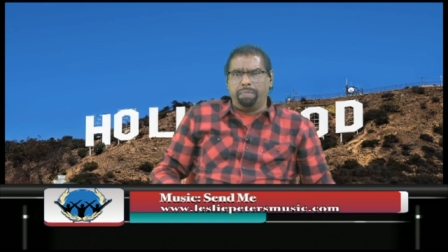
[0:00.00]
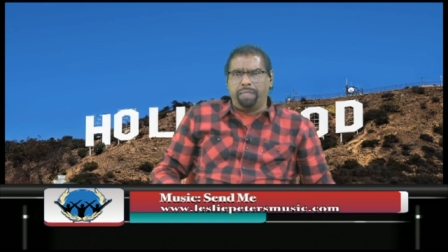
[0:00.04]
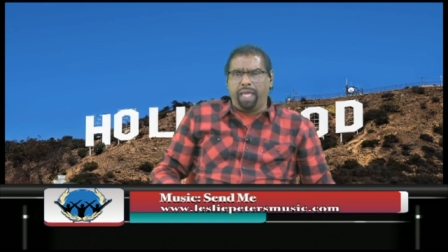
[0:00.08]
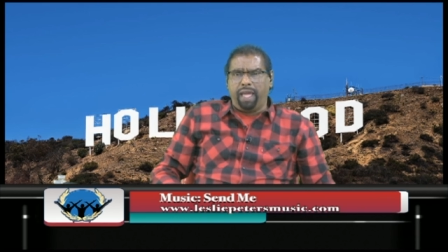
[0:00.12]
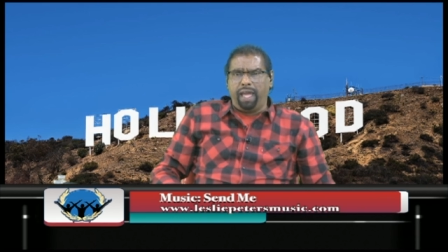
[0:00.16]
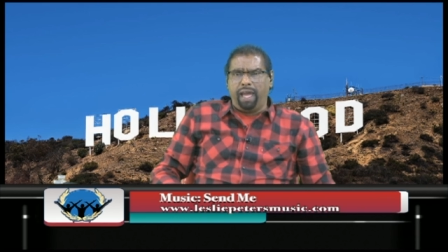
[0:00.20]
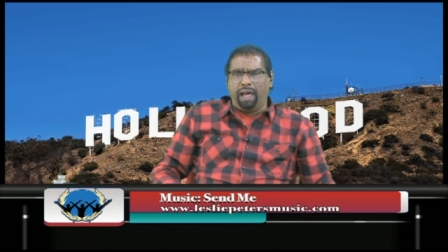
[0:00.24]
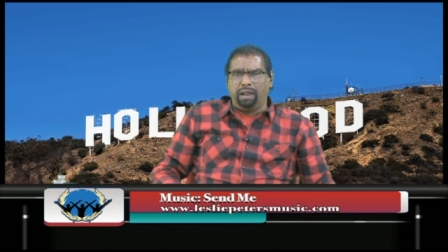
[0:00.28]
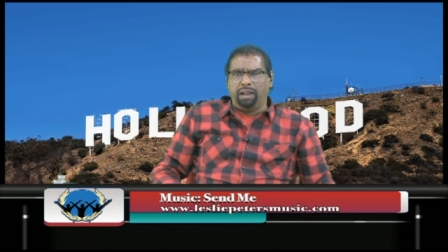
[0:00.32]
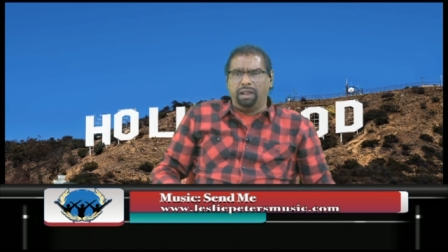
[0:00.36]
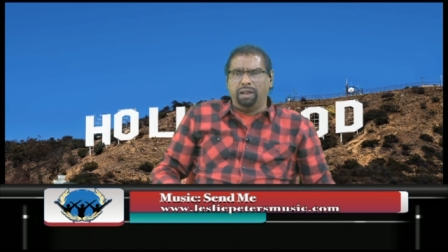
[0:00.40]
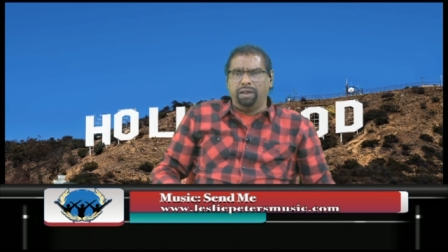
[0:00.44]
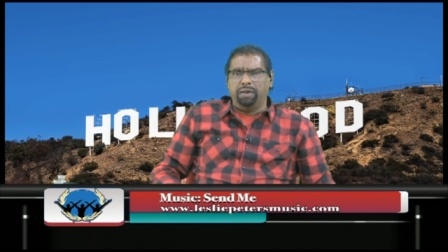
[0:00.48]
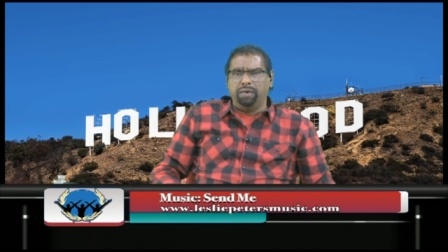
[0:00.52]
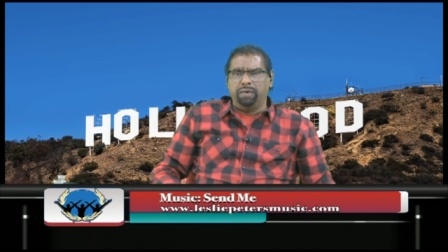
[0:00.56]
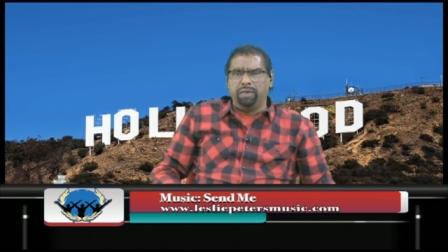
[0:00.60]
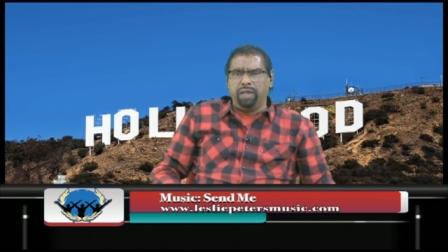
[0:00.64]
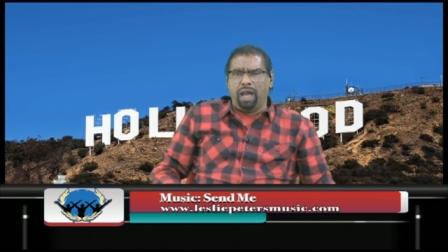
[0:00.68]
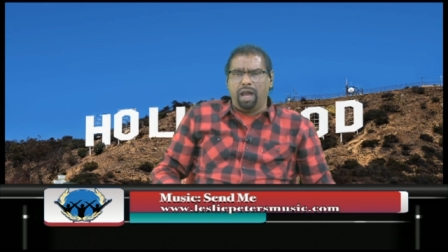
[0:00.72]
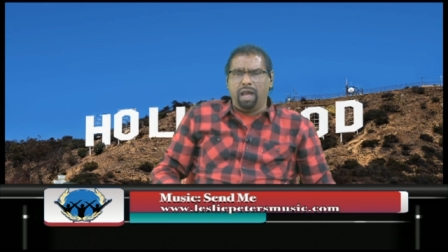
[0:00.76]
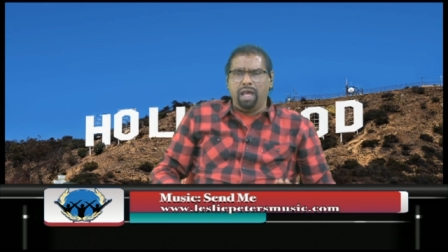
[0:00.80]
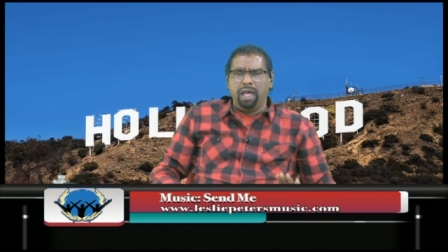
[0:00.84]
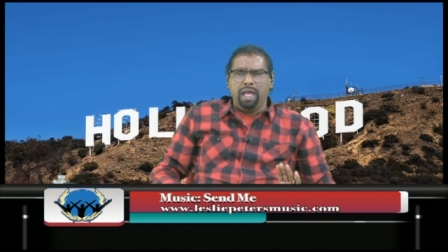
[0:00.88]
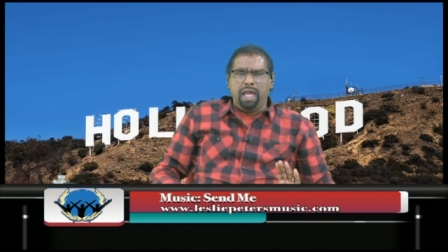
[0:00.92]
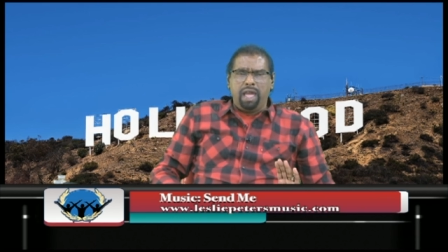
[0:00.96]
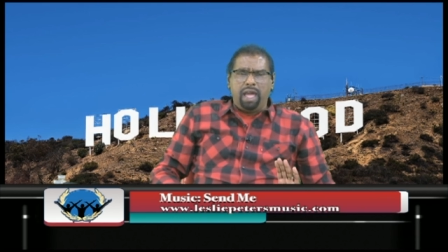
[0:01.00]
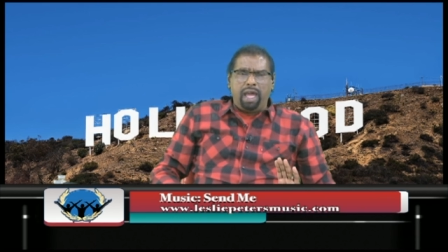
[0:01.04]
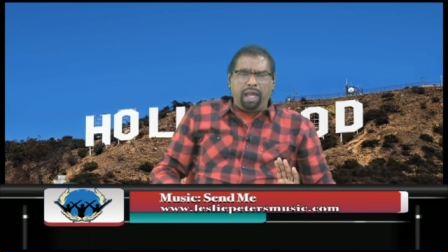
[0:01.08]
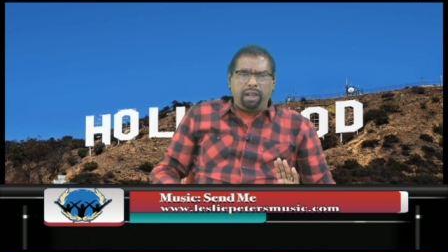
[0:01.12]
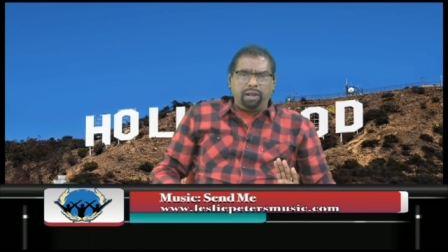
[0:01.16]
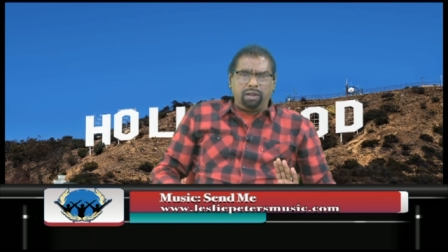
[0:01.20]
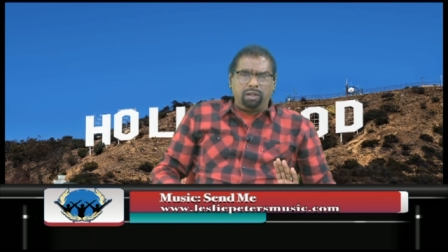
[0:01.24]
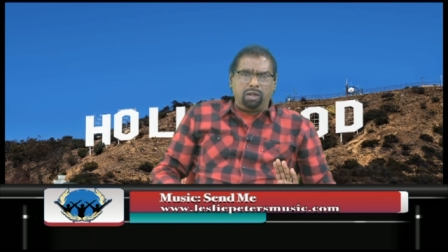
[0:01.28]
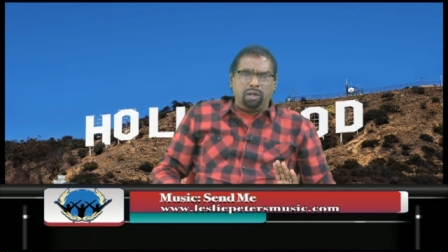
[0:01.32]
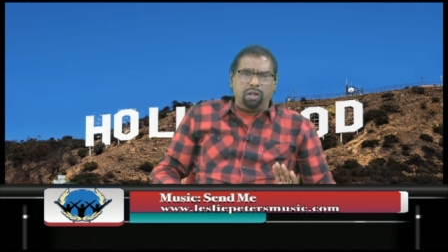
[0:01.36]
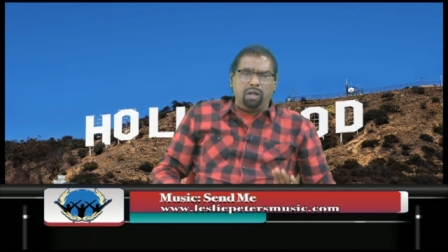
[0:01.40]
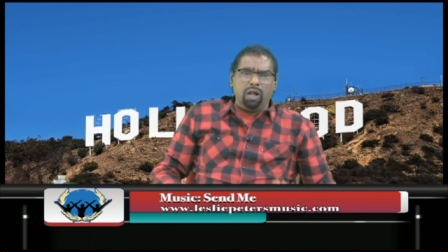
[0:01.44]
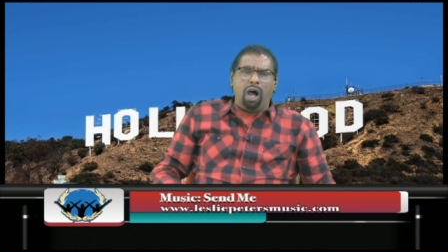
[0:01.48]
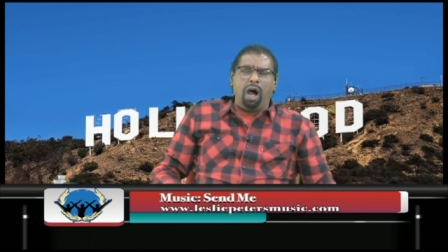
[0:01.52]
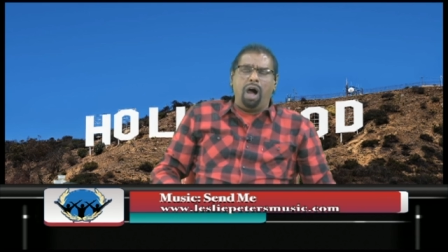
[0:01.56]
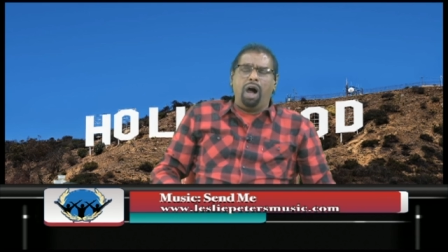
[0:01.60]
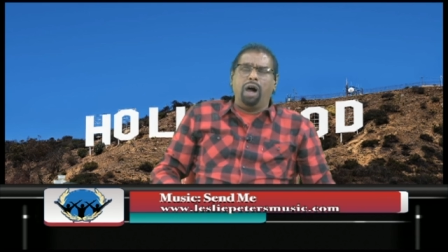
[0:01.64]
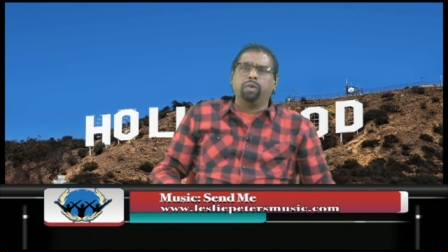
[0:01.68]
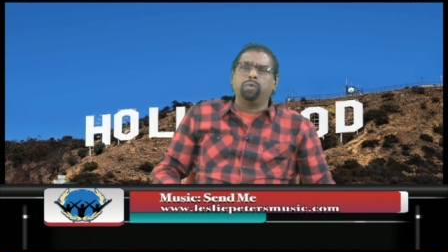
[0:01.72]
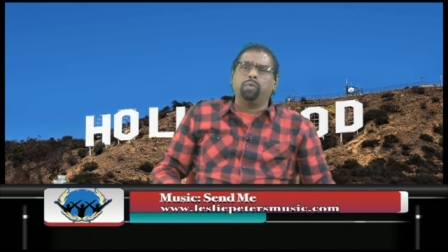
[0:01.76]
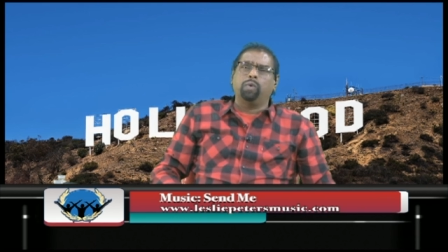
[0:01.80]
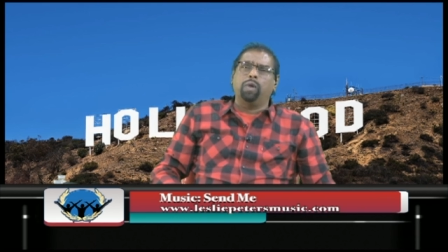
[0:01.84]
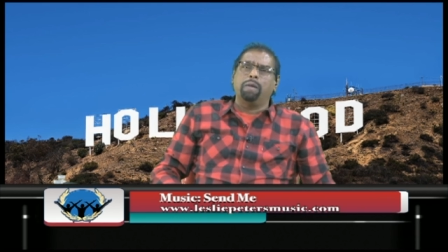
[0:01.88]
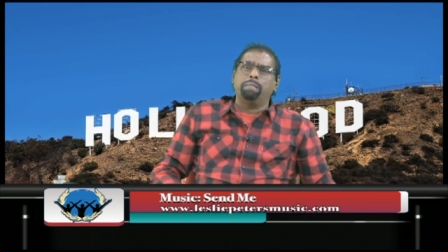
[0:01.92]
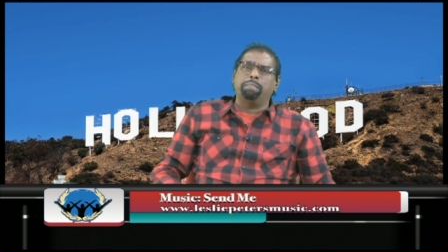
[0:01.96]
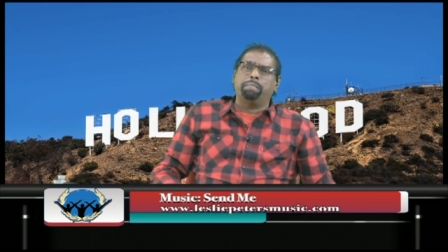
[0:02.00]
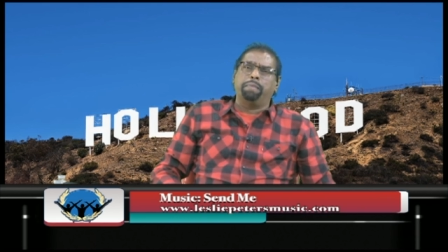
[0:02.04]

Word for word: Hallelujah. And God will